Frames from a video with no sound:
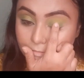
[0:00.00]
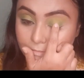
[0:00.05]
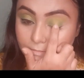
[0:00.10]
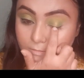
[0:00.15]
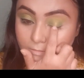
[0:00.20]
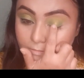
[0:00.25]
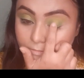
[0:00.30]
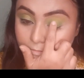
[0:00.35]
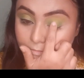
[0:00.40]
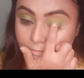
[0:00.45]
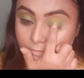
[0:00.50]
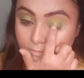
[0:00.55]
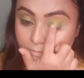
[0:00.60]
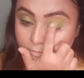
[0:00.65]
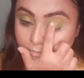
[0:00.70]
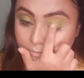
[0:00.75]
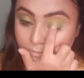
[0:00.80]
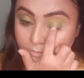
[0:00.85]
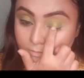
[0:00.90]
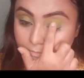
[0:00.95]
using some
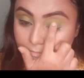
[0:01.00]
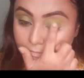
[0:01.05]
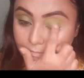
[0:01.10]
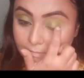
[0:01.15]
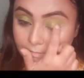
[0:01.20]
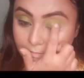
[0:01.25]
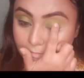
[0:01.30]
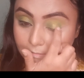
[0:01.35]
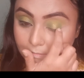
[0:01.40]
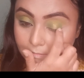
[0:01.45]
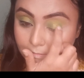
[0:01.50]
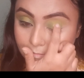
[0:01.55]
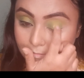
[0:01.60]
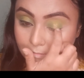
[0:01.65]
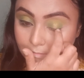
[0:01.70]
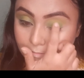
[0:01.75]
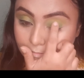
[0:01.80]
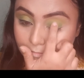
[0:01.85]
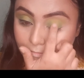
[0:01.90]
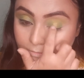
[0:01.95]
glitter
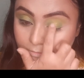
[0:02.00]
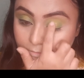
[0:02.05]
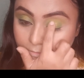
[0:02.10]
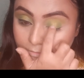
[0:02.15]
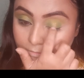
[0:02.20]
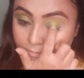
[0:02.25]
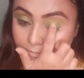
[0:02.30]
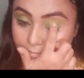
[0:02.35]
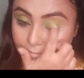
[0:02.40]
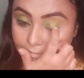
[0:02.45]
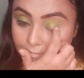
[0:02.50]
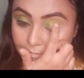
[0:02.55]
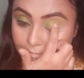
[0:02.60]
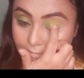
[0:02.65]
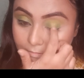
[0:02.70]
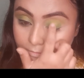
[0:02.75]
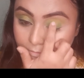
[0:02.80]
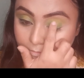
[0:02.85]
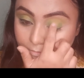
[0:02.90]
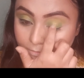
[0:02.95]
shades on
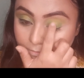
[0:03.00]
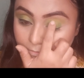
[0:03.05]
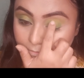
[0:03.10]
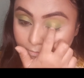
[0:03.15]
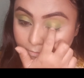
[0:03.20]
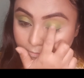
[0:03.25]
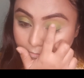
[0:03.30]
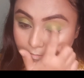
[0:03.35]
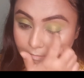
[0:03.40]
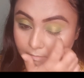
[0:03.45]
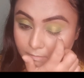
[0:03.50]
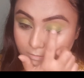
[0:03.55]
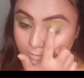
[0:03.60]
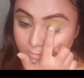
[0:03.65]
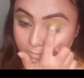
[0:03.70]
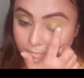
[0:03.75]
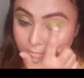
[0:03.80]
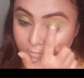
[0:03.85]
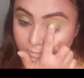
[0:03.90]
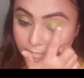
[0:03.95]
my eyelids,
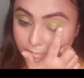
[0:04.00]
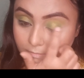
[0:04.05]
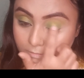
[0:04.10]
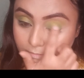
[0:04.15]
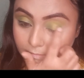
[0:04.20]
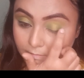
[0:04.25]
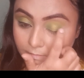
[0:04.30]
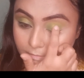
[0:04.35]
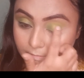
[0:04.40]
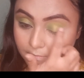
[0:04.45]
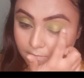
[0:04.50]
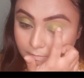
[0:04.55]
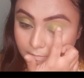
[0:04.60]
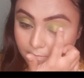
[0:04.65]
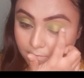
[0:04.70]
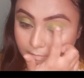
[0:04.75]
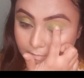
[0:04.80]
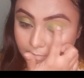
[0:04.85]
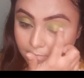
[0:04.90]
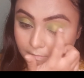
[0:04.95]
using
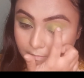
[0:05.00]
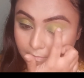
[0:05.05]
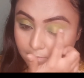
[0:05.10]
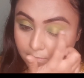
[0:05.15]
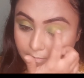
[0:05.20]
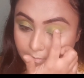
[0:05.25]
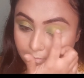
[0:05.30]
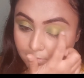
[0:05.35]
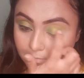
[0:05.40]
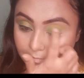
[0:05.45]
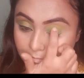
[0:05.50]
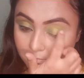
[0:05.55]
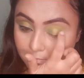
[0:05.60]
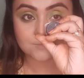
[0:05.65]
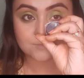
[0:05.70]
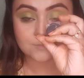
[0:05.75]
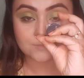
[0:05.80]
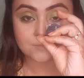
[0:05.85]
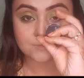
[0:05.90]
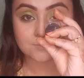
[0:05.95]
some gel liner from
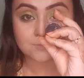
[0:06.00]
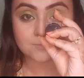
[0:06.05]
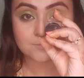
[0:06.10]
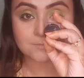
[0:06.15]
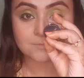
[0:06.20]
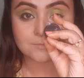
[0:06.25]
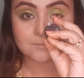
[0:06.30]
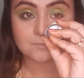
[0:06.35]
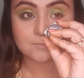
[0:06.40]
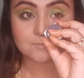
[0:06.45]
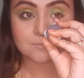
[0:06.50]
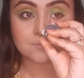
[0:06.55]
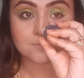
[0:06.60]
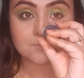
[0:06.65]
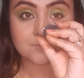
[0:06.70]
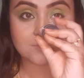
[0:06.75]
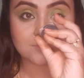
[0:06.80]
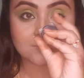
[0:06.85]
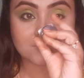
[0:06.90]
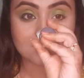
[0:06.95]
Maybelline on my
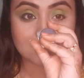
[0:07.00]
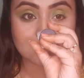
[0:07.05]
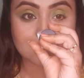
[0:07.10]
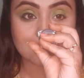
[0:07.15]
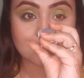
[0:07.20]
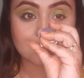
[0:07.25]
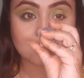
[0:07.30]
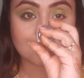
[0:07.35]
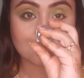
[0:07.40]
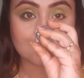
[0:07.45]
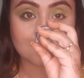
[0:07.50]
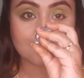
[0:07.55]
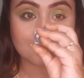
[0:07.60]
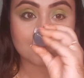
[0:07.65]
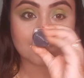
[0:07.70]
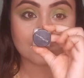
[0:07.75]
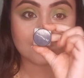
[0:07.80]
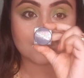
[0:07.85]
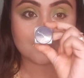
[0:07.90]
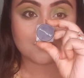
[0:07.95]

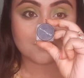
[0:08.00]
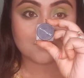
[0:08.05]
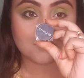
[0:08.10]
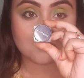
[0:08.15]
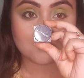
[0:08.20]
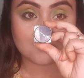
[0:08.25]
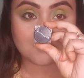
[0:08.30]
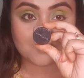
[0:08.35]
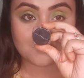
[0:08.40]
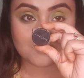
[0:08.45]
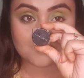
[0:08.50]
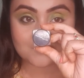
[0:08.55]
lash line.